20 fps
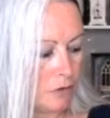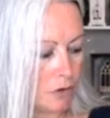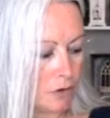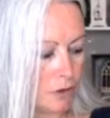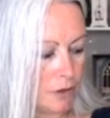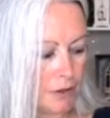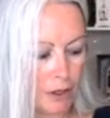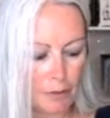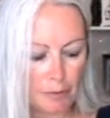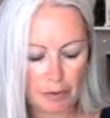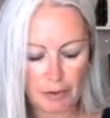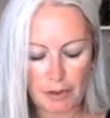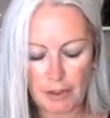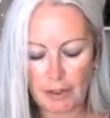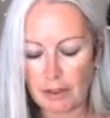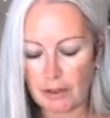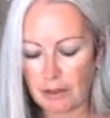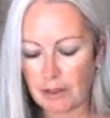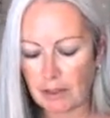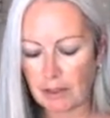got an
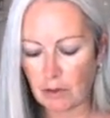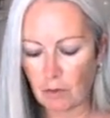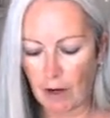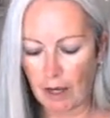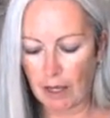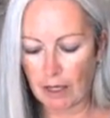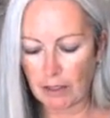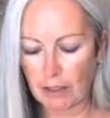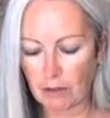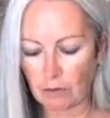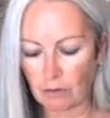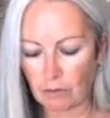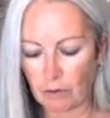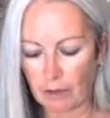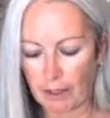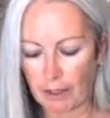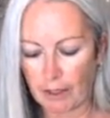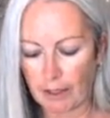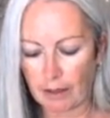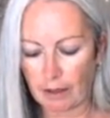opening square door
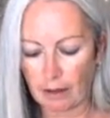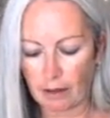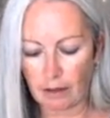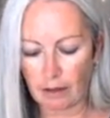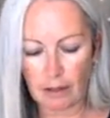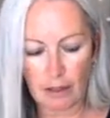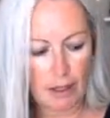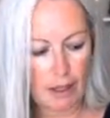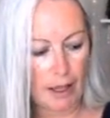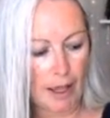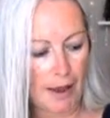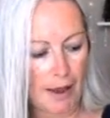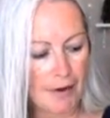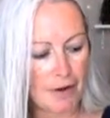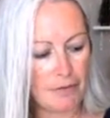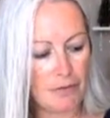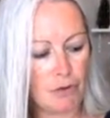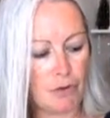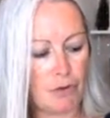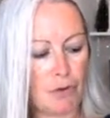here and
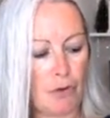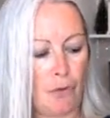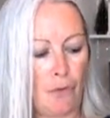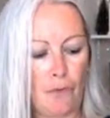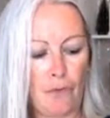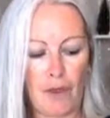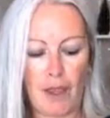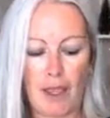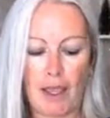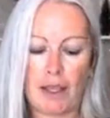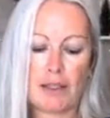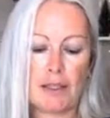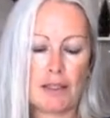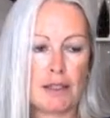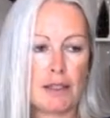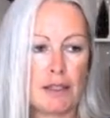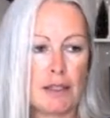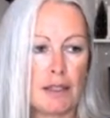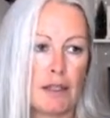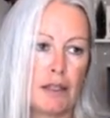I've got a
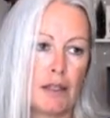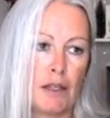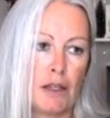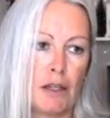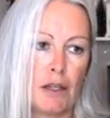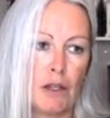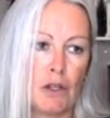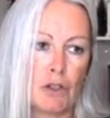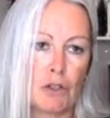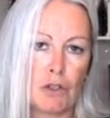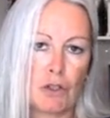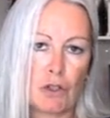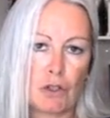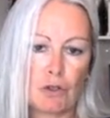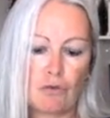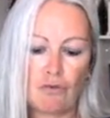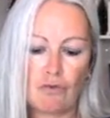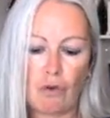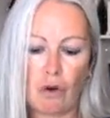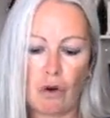fixed
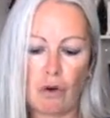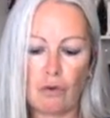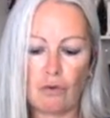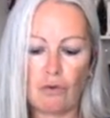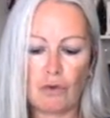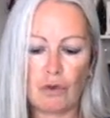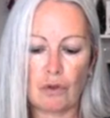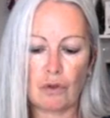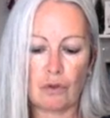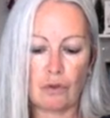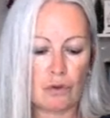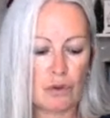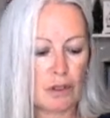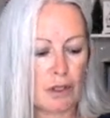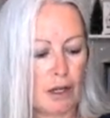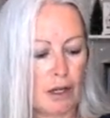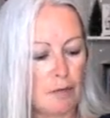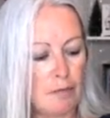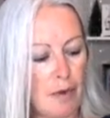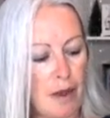scroll door,
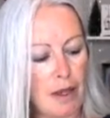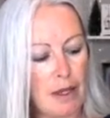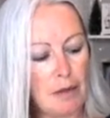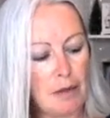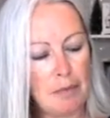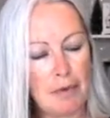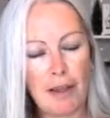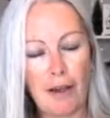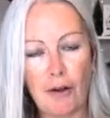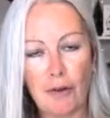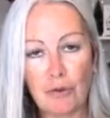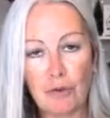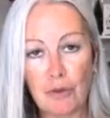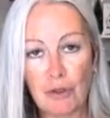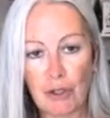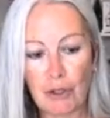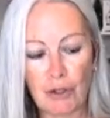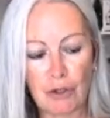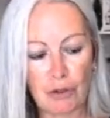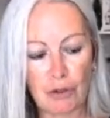so maybe I'll
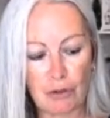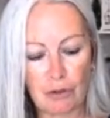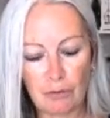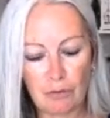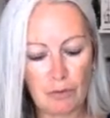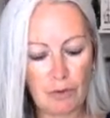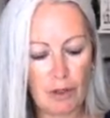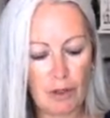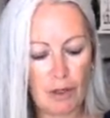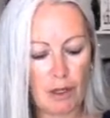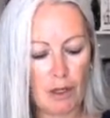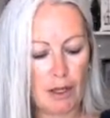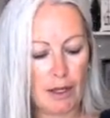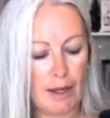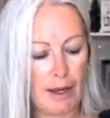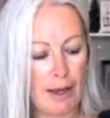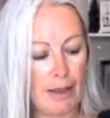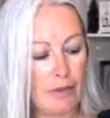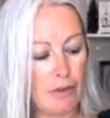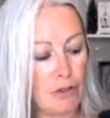do
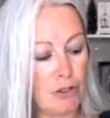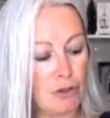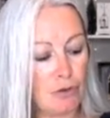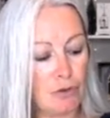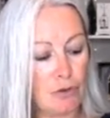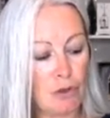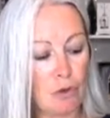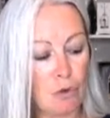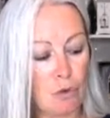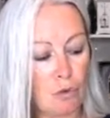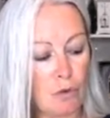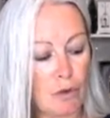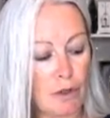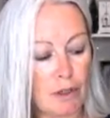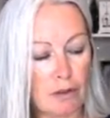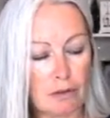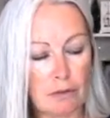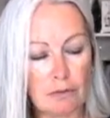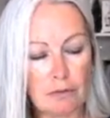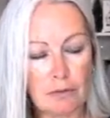in the
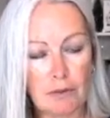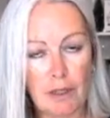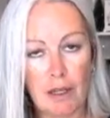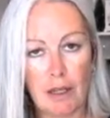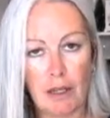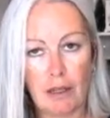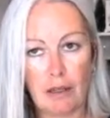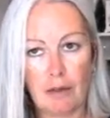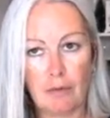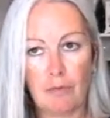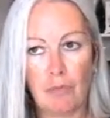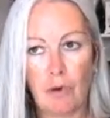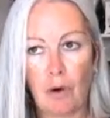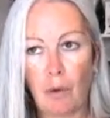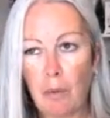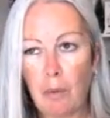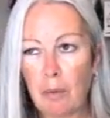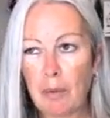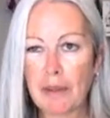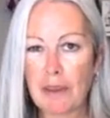tutorial
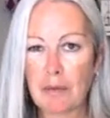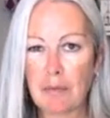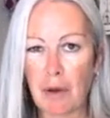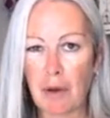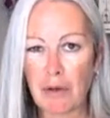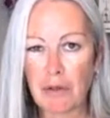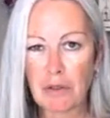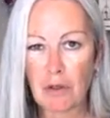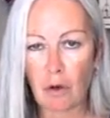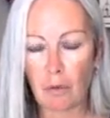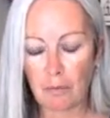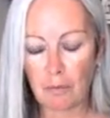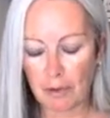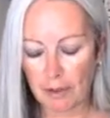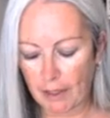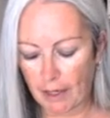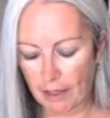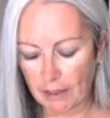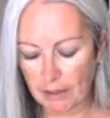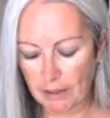probably the most
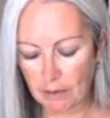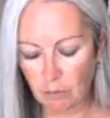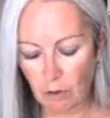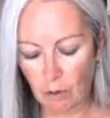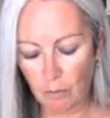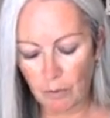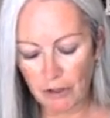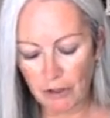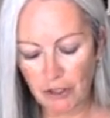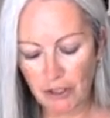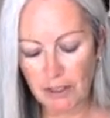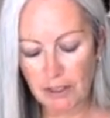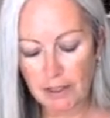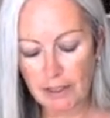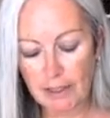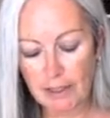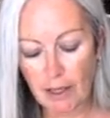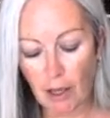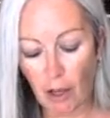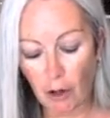complicated one, which is
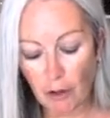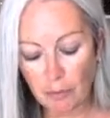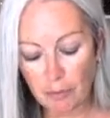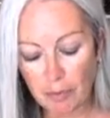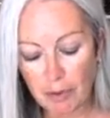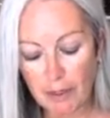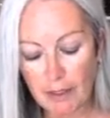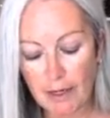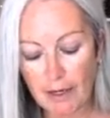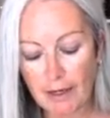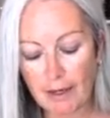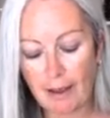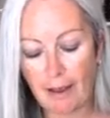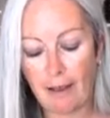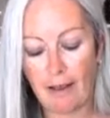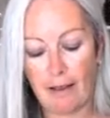the opening